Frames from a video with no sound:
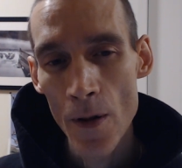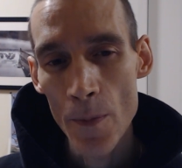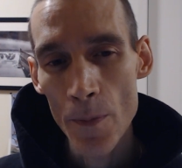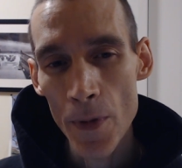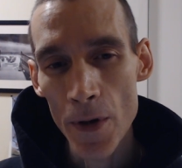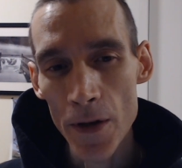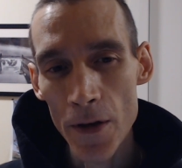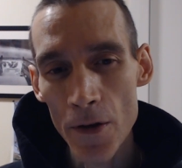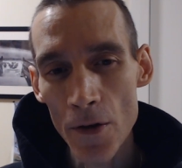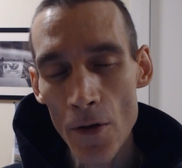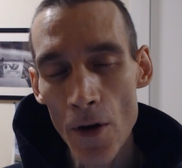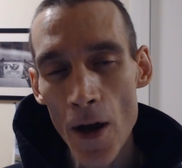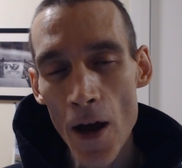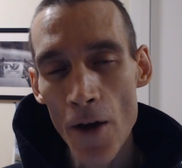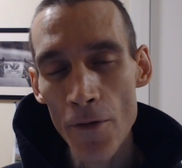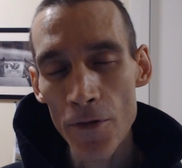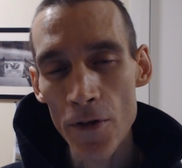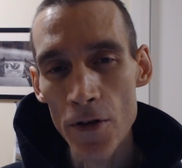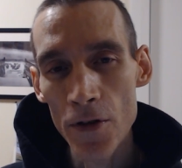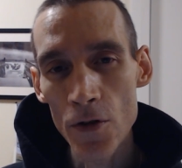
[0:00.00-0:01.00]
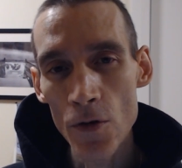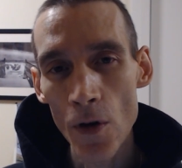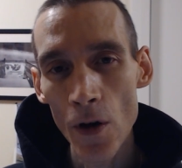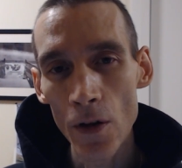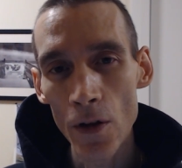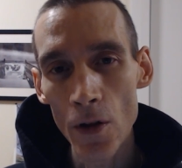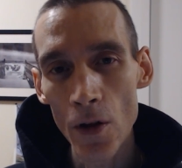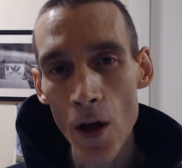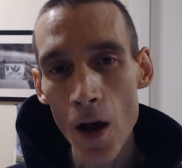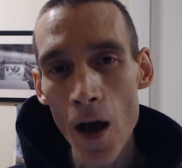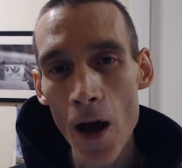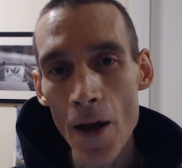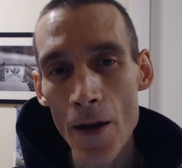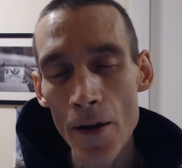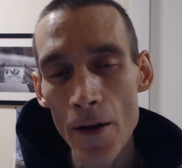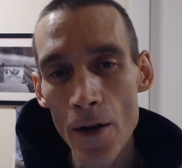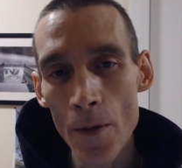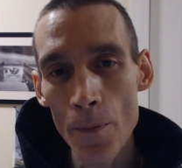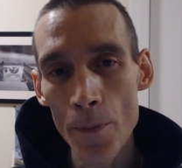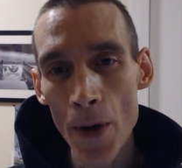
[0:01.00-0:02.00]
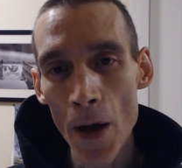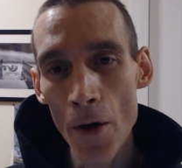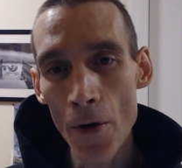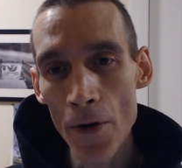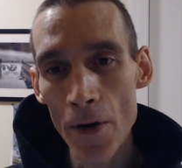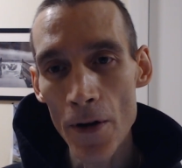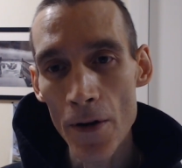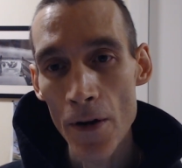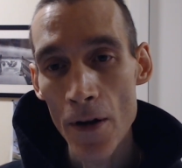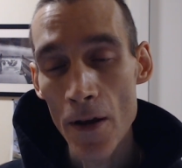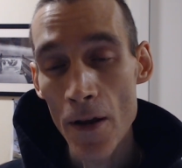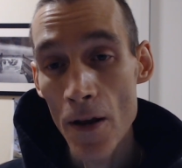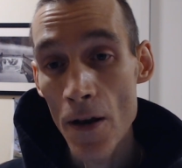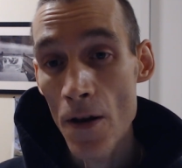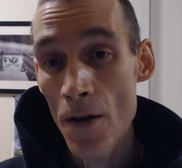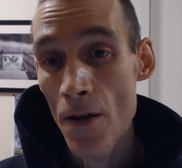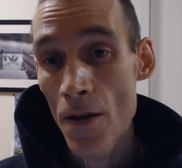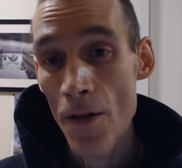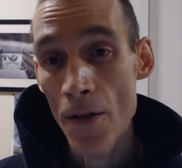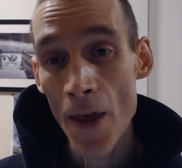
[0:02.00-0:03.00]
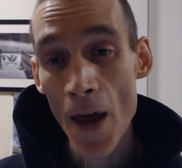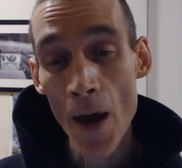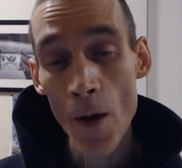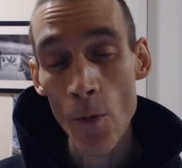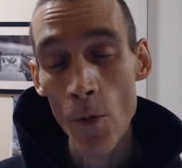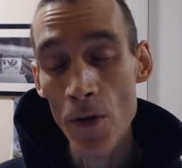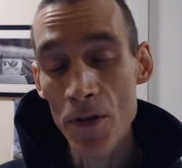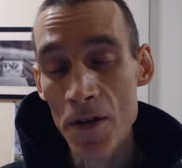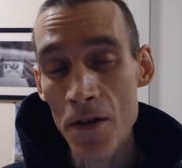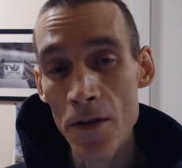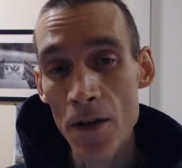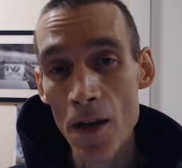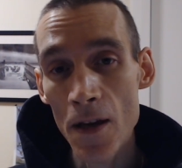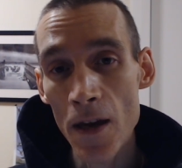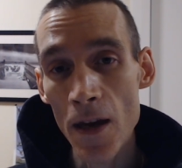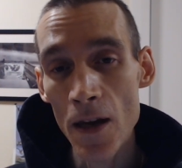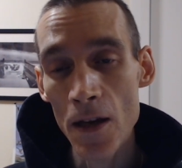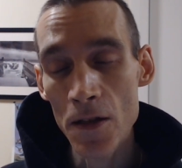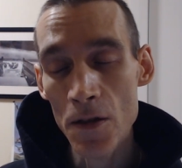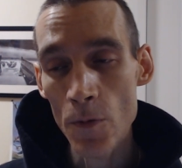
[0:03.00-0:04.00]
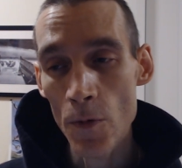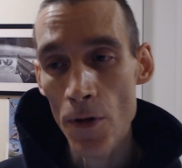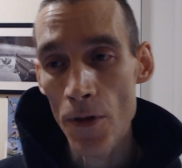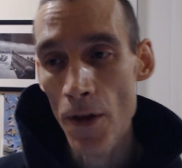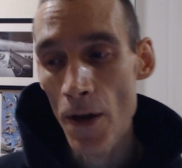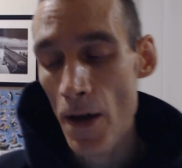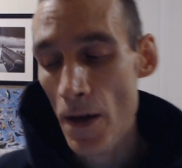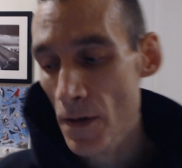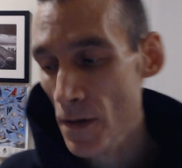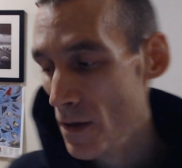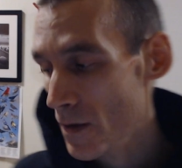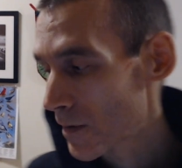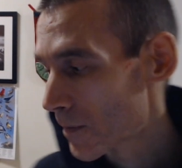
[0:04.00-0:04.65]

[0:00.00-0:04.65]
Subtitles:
but you don't have to do a lot about it. That wasn't the case with this.